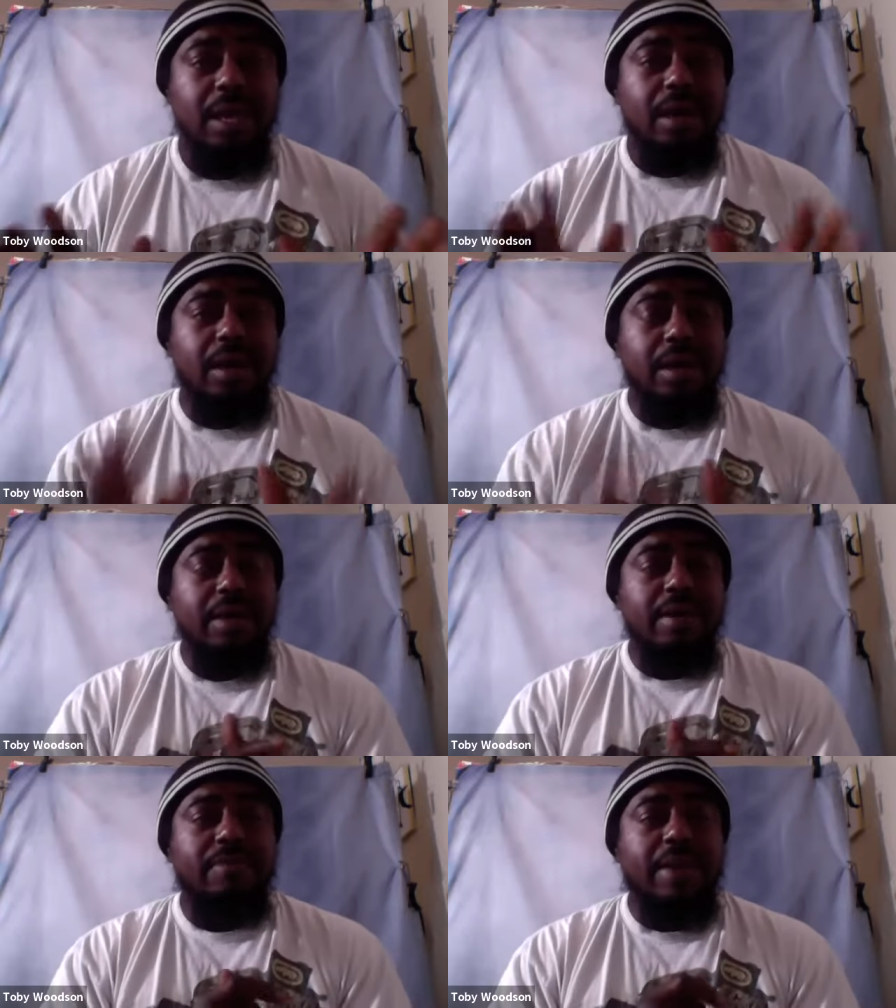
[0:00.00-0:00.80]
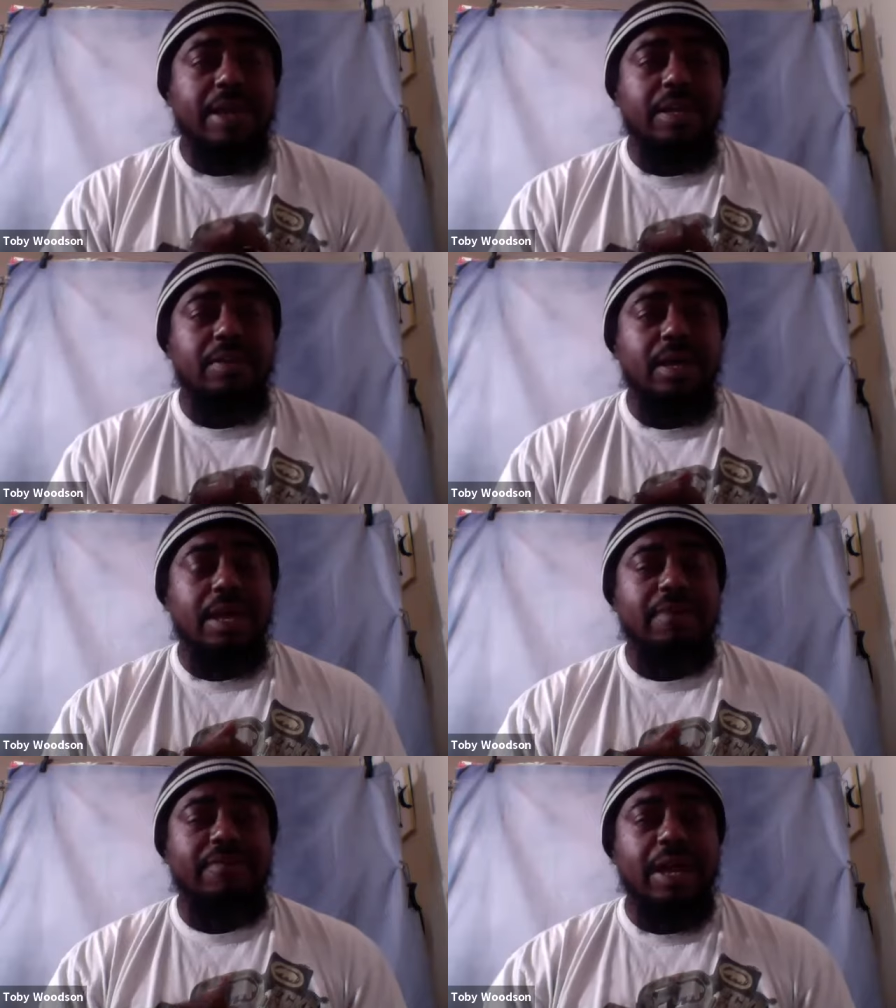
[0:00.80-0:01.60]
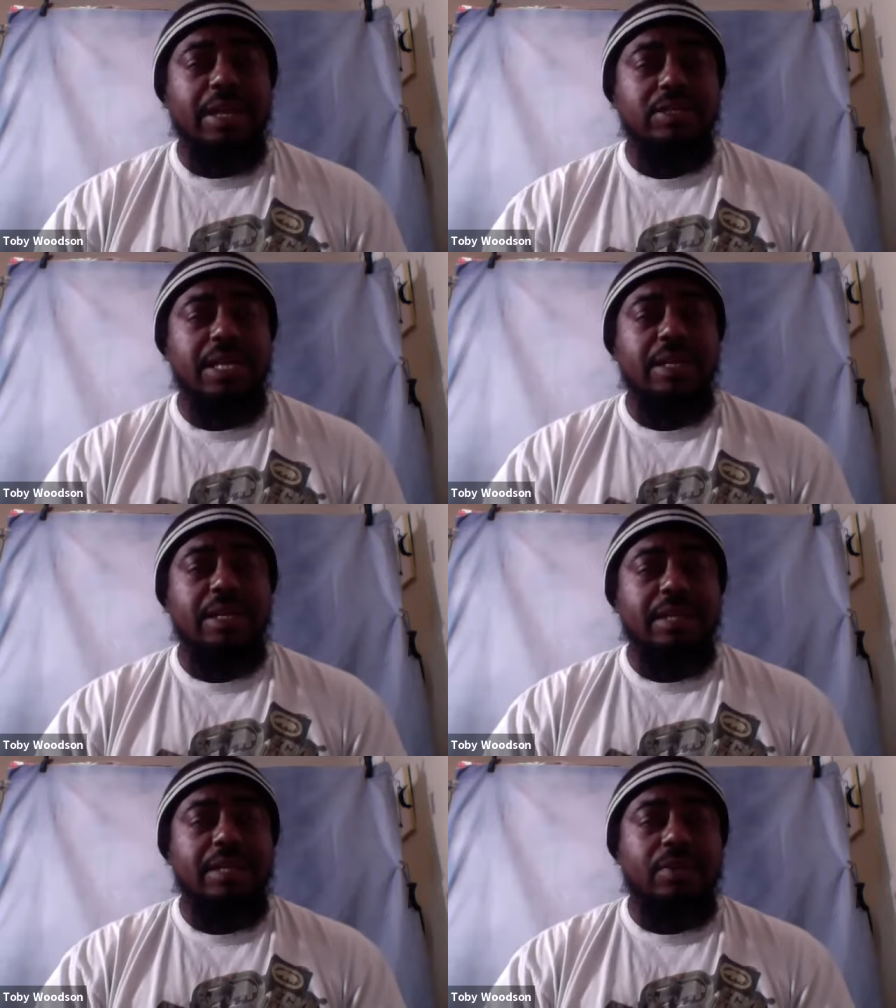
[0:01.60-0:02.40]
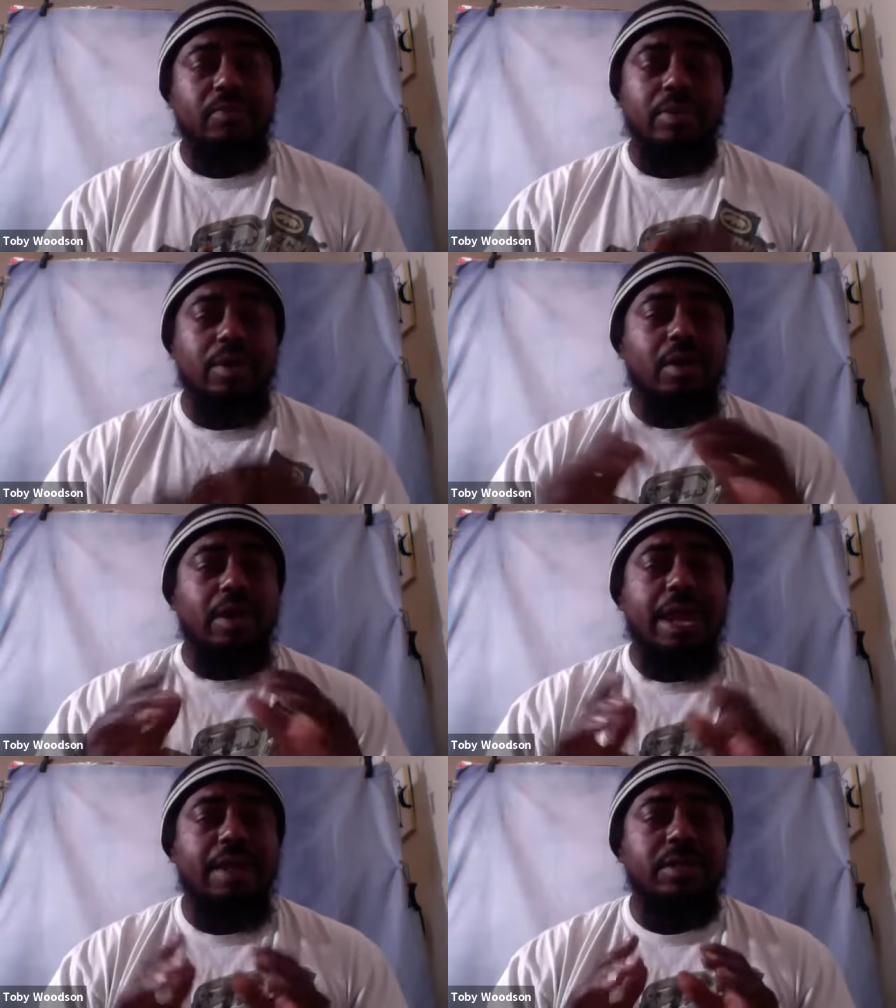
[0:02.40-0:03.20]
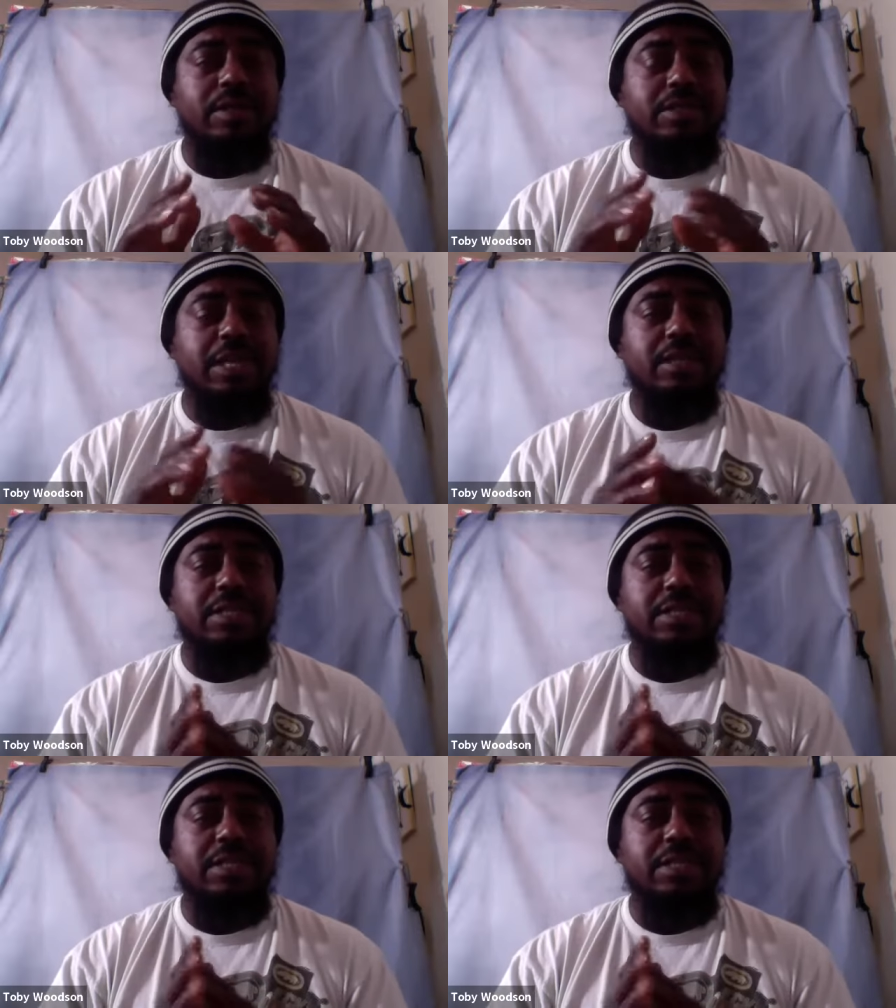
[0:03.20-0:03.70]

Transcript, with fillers: uh, if, I can, if I can say it like that, we don't all have to say,